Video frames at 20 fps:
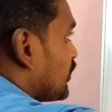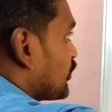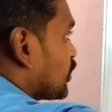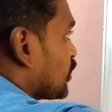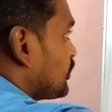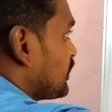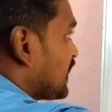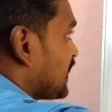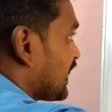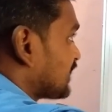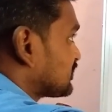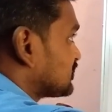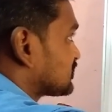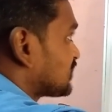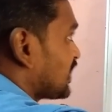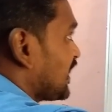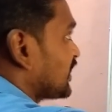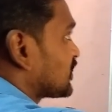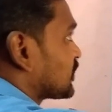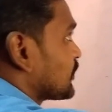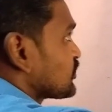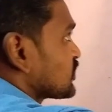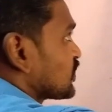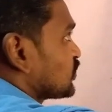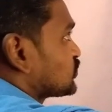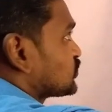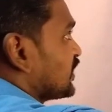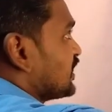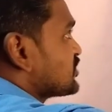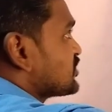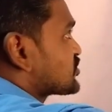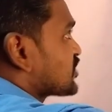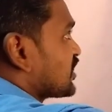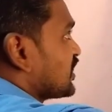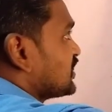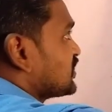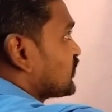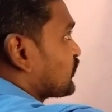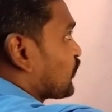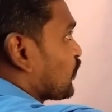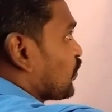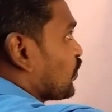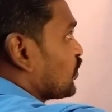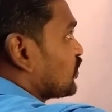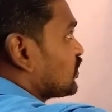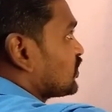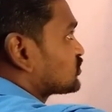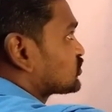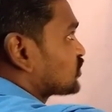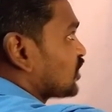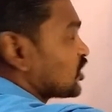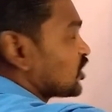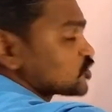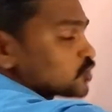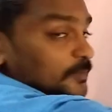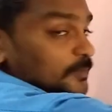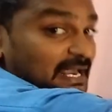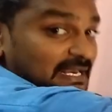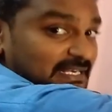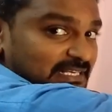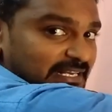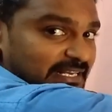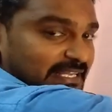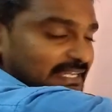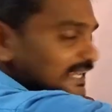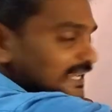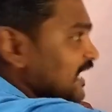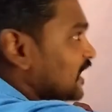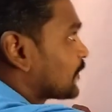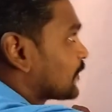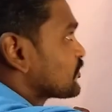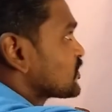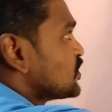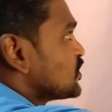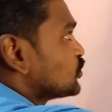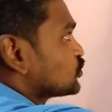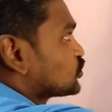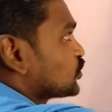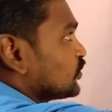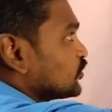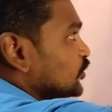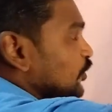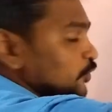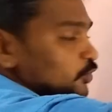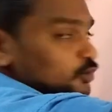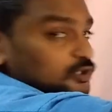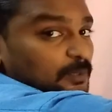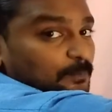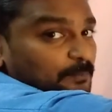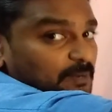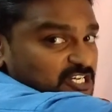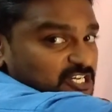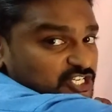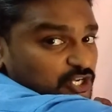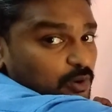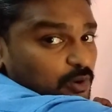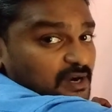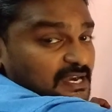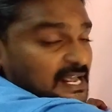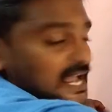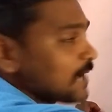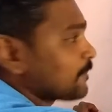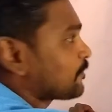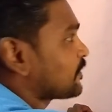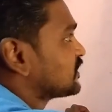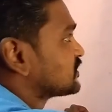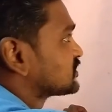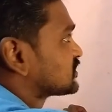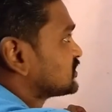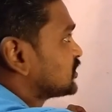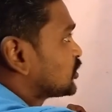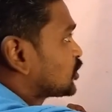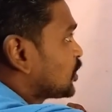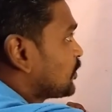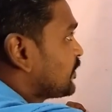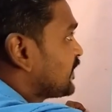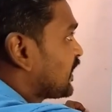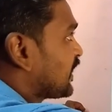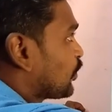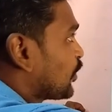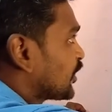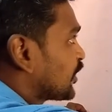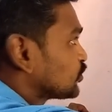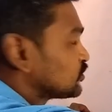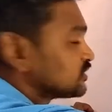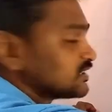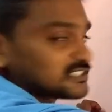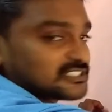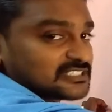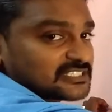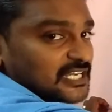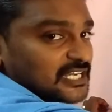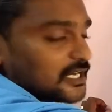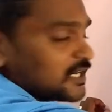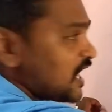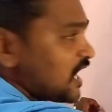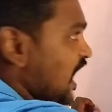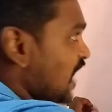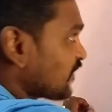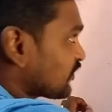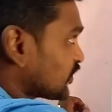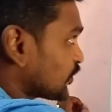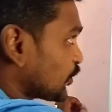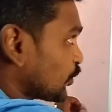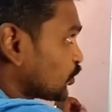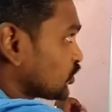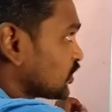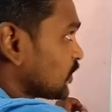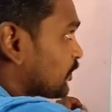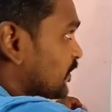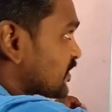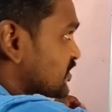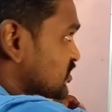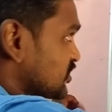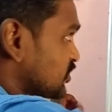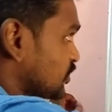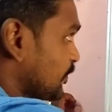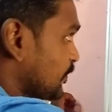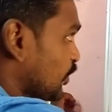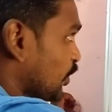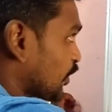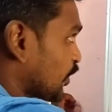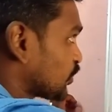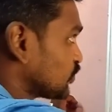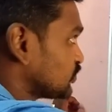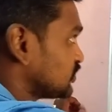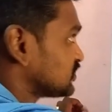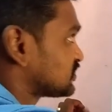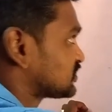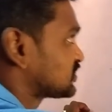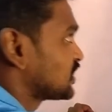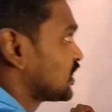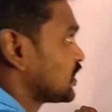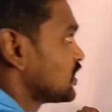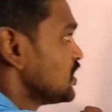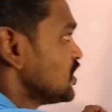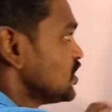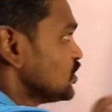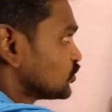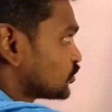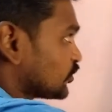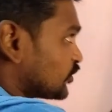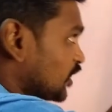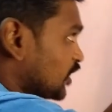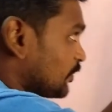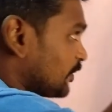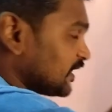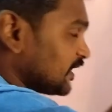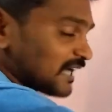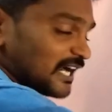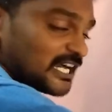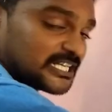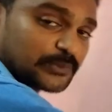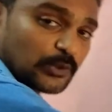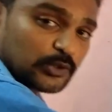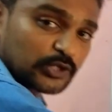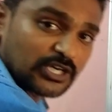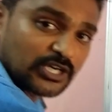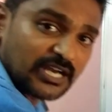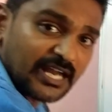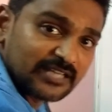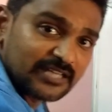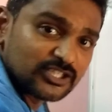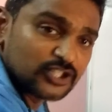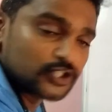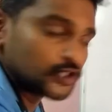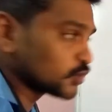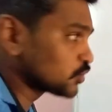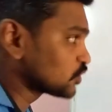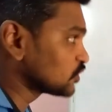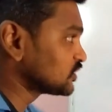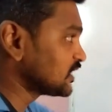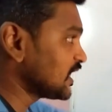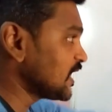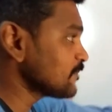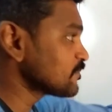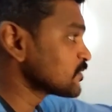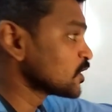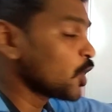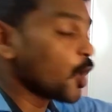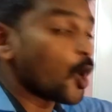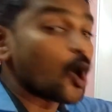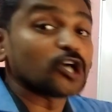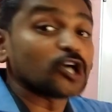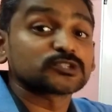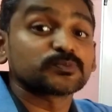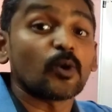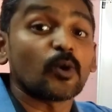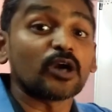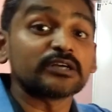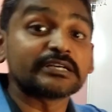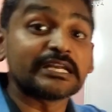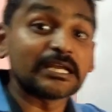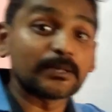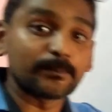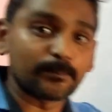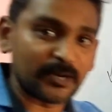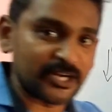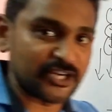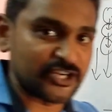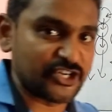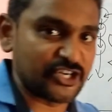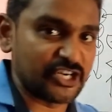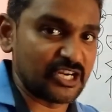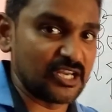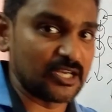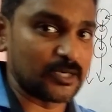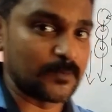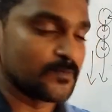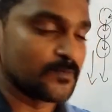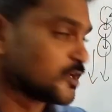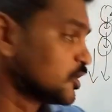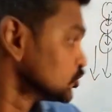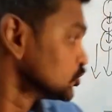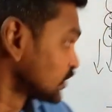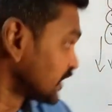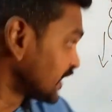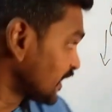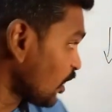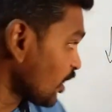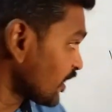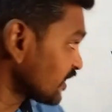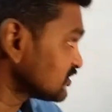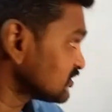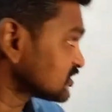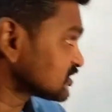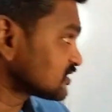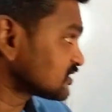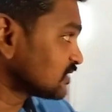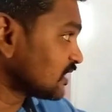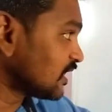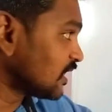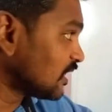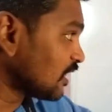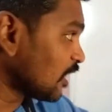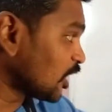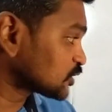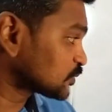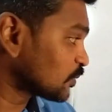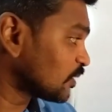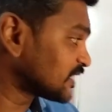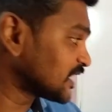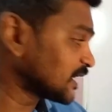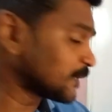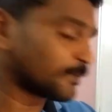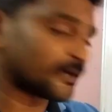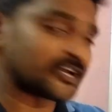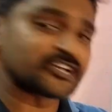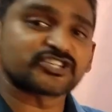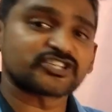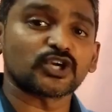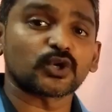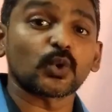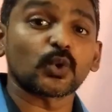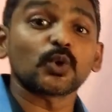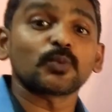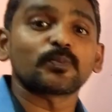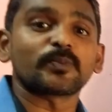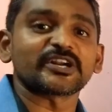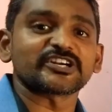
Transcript: will be like this, right? So initially the starch will be entering here. So due to the pressure, what happens? It will be going to this cell. After due to the pressure, it will be going to this cell. So it will be transported like this due to the osmotic pressure. So regarding this osmotic pressure, root